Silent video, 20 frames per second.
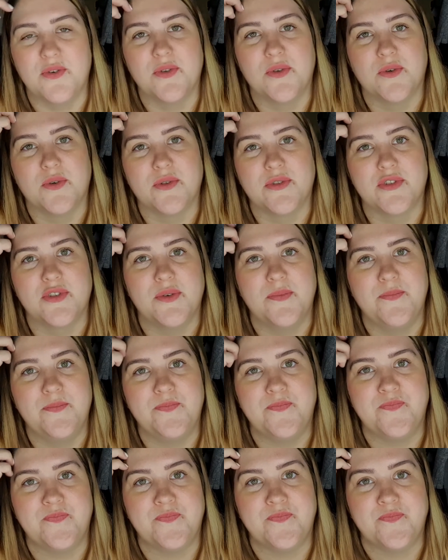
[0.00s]
those
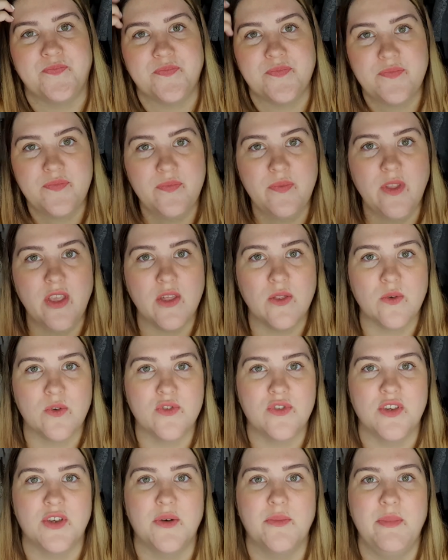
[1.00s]

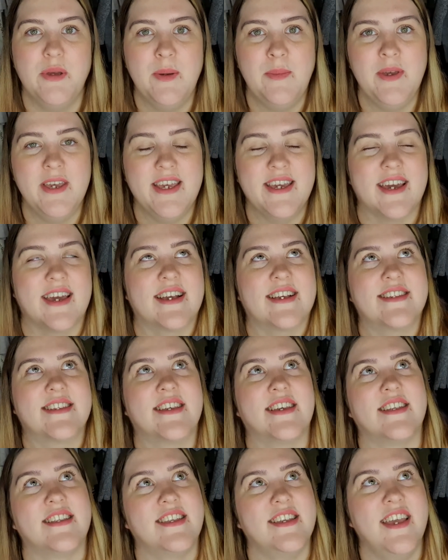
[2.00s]
little baby kicks,
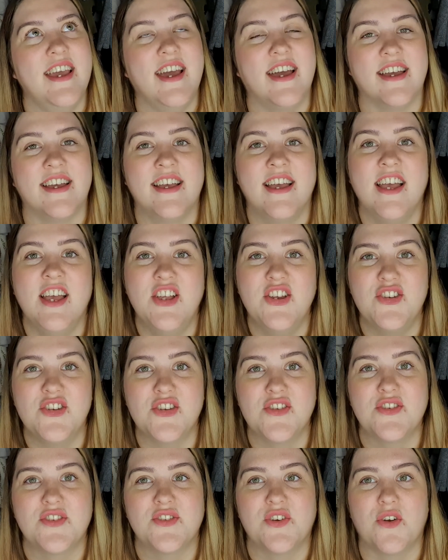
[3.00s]
and yeah,
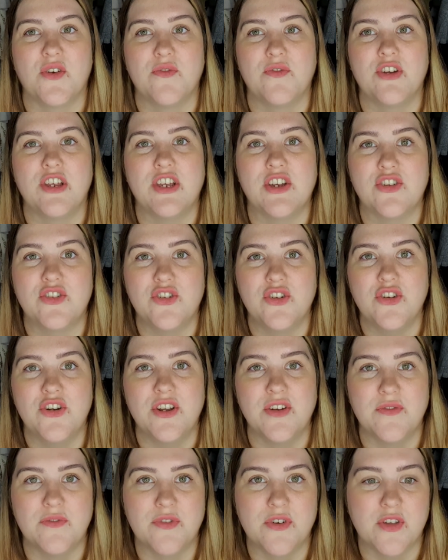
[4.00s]
just sort of
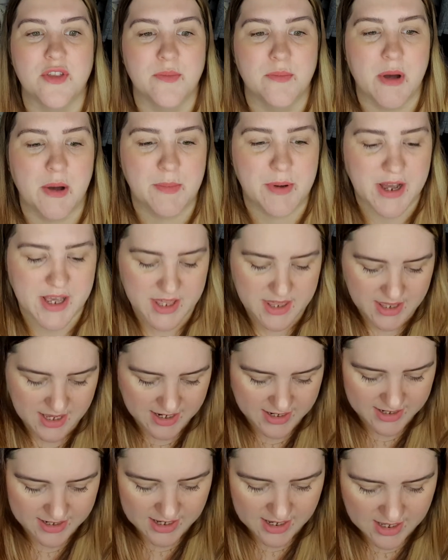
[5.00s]
reassuring for the mama, I think.